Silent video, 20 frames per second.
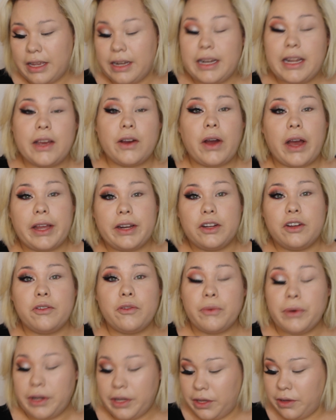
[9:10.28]
Now, I know
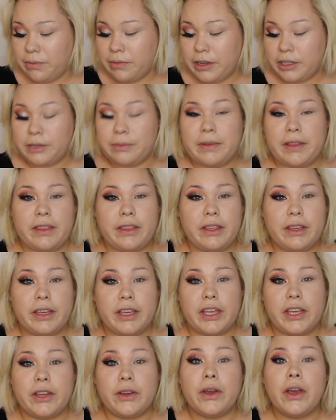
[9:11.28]
what you must be
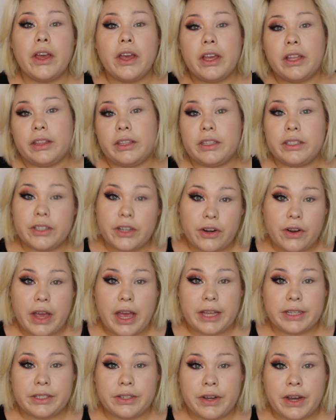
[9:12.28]
thinking. This girl
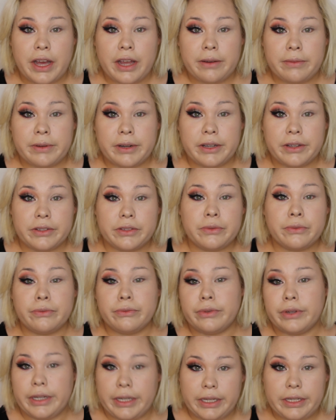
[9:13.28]
has no eyebrows.
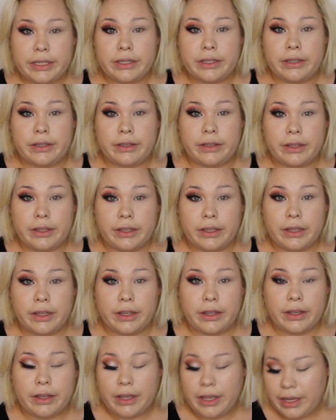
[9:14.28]
What is she
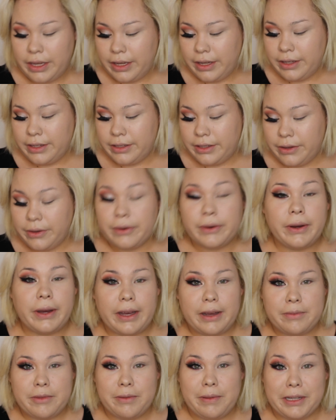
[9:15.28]
thinking? So,
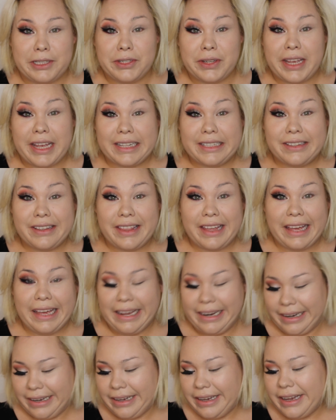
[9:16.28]
I'm about to get to
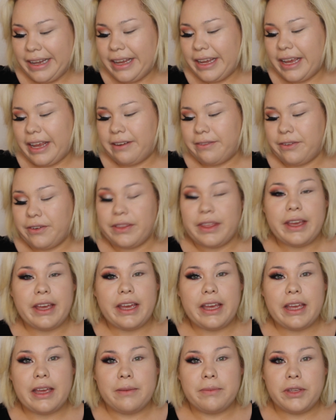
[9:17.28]
that. And for that,
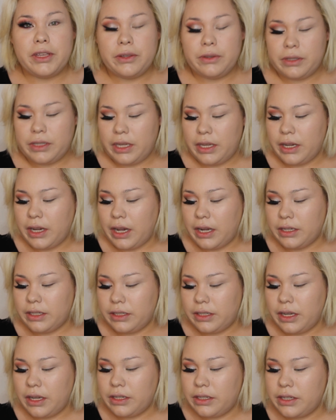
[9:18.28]
I am using
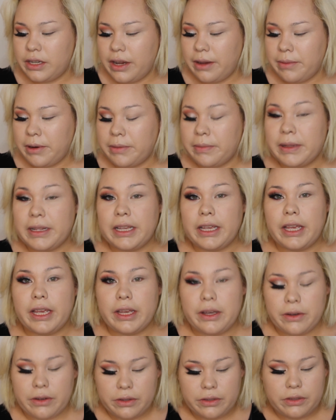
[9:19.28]
Anastasia Beverly
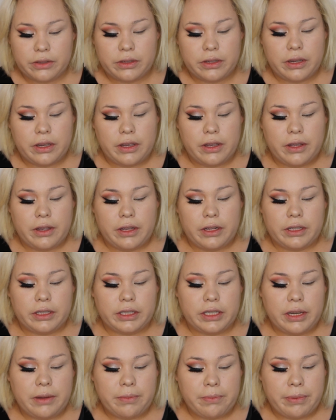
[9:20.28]
Hills
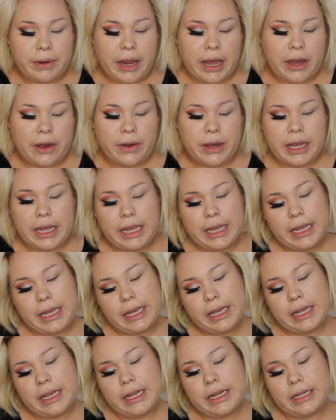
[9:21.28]
Dipbrow
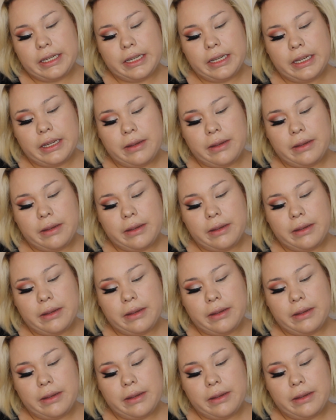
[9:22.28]
and